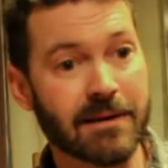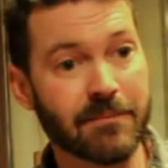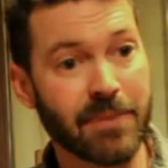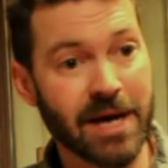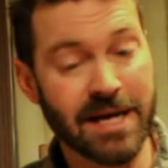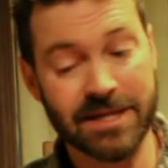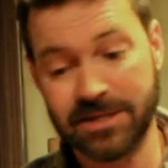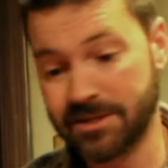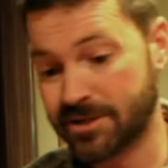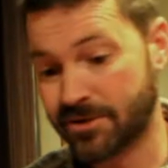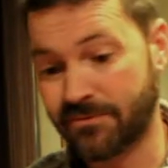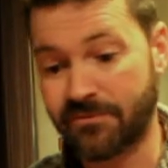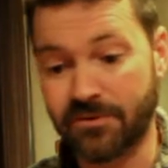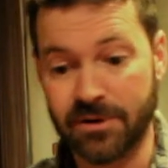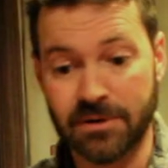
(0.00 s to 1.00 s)
passage
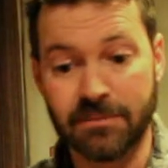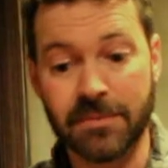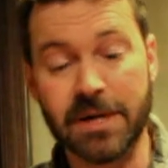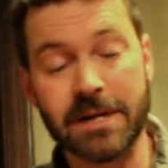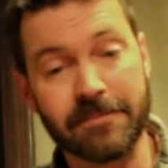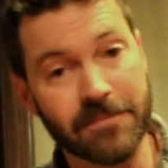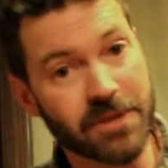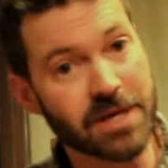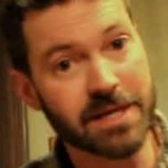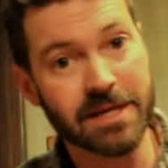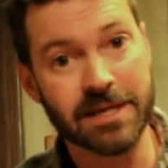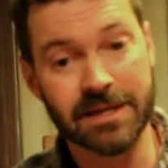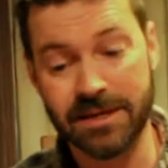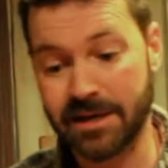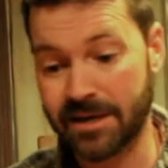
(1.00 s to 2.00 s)
from
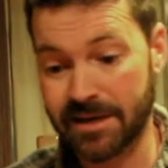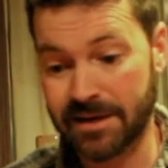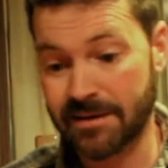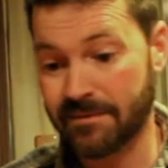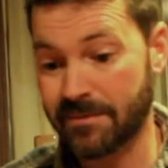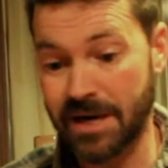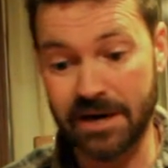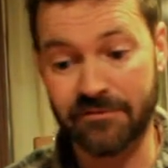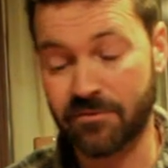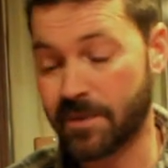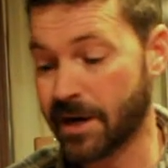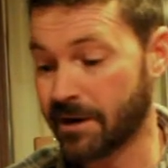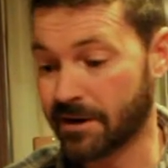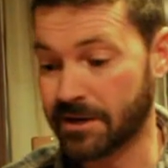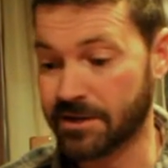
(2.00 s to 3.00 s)
Native
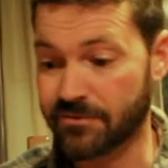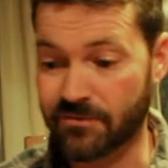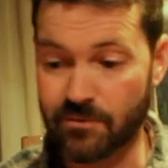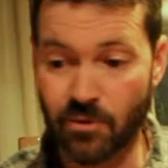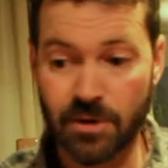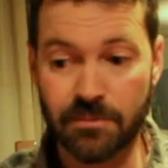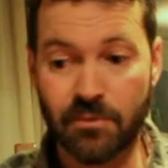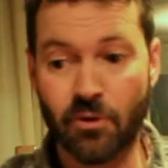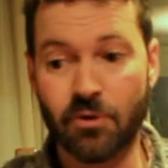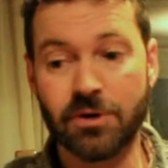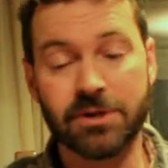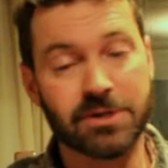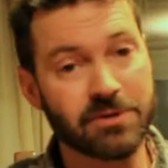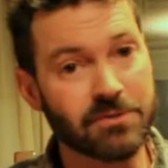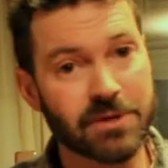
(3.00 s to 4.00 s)
Americans from one
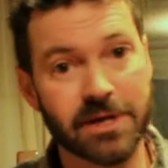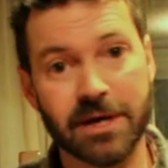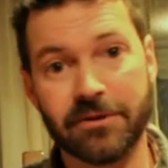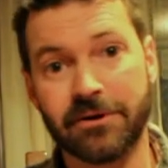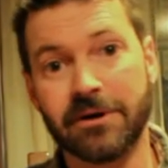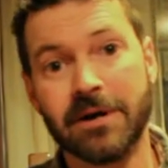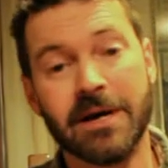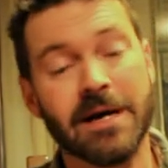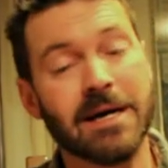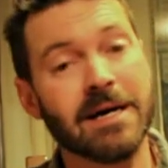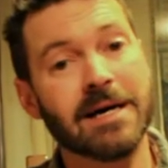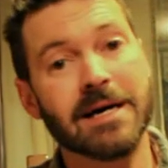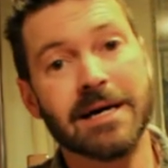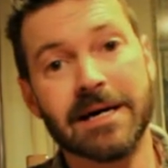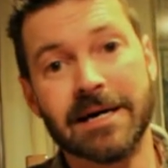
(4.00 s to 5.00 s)
point to another,
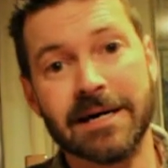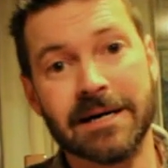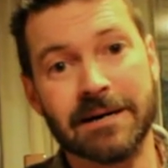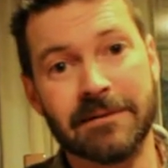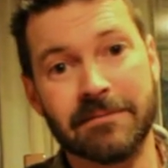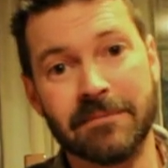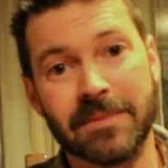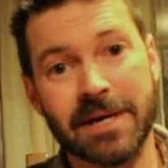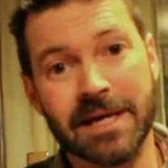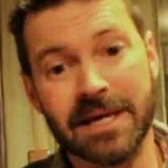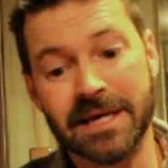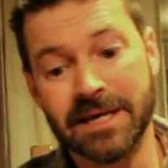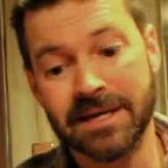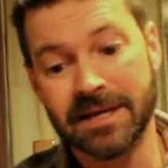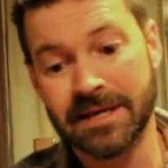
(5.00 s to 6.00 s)

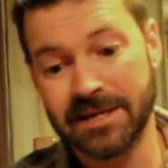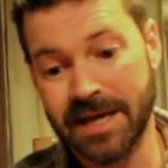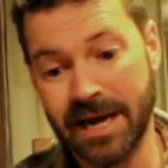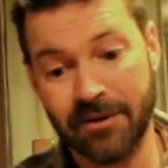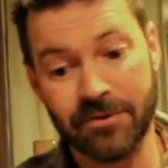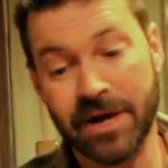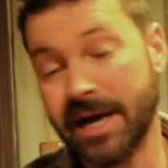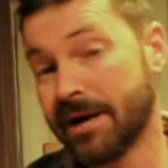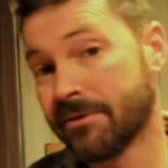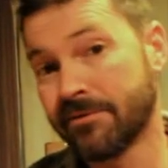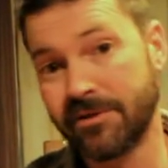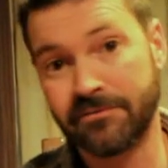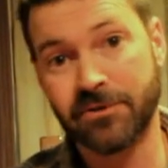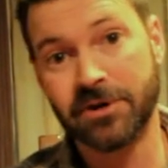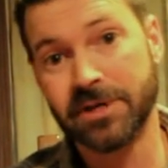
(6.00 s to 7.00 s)
and how now
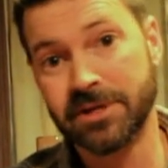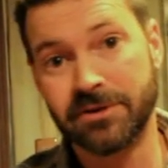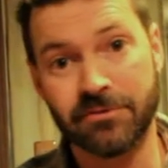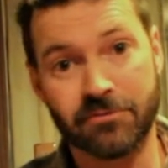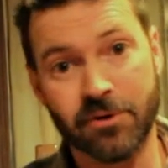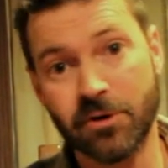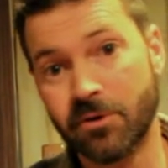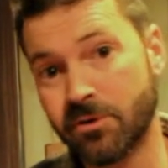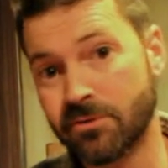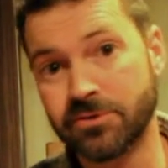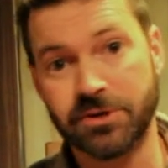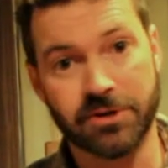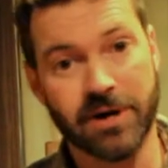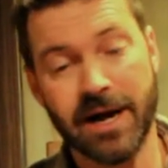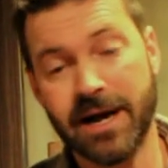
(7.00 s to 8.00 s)
they've turned into
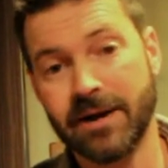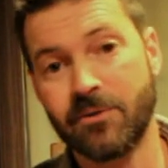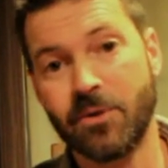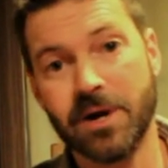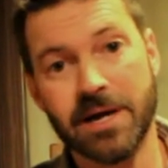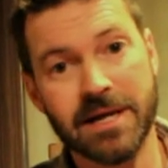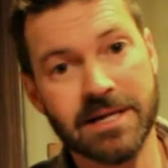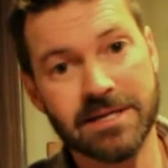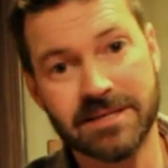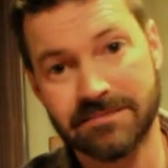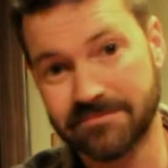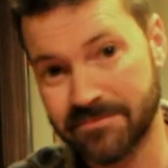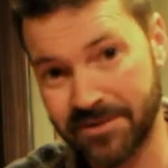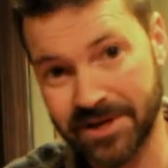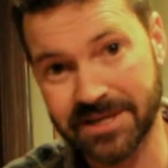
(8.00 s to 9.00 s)
roads or highways,
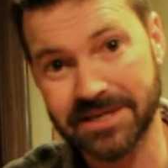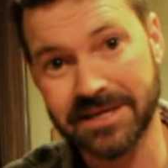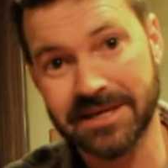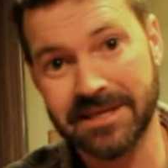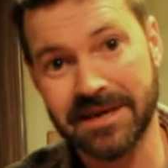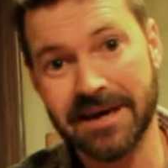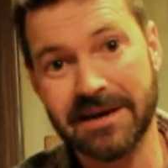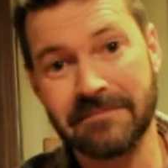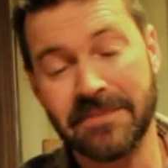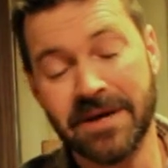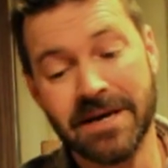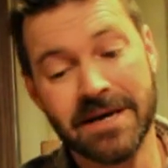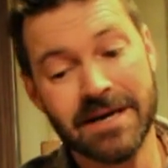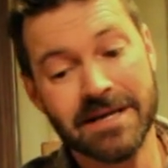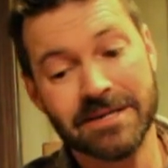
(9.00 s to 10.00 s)
things like that.
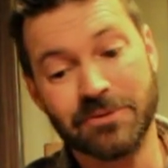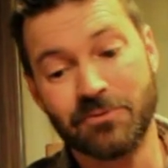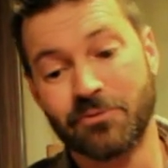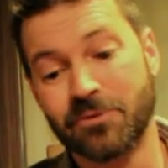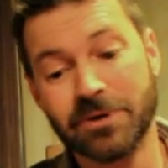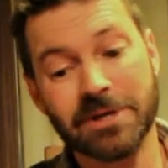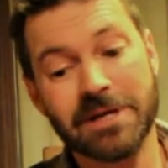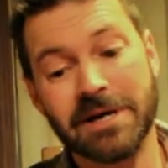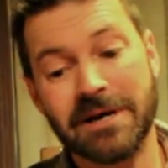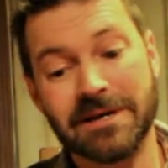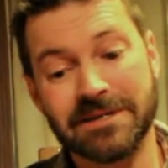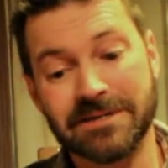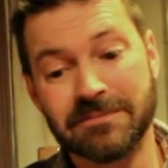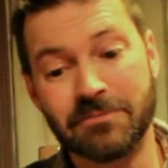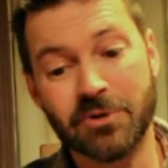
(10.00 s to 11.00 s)
It's a really
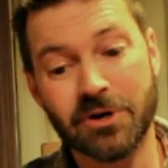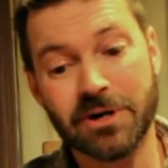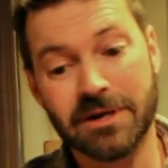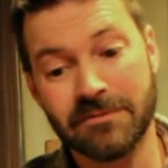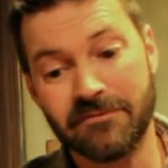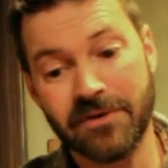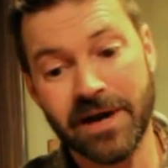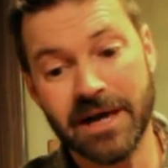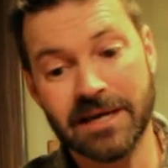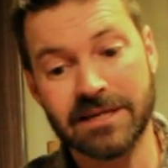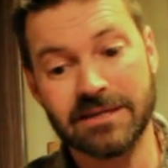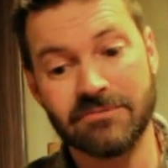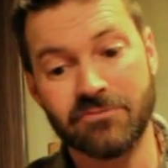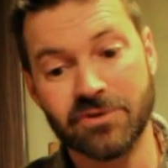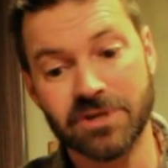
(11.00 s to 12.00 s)
awesome book. In fact,
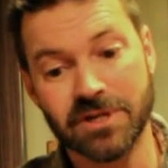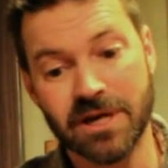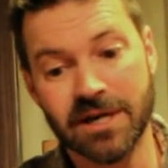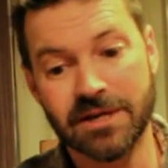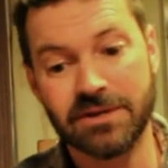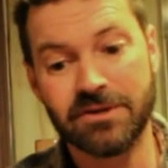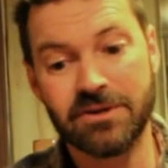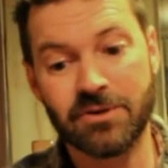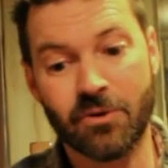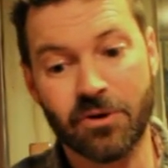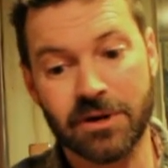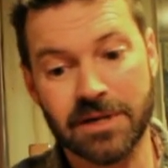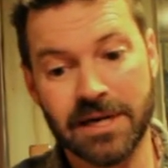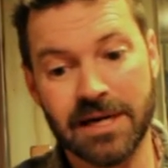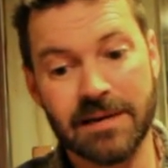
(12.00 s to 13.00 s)
it was a New
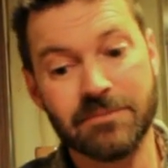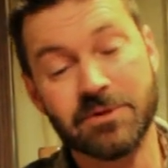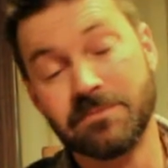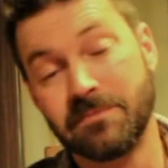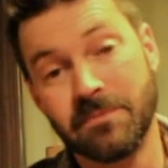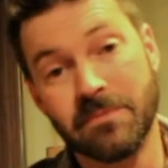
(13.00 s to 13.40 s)
York Times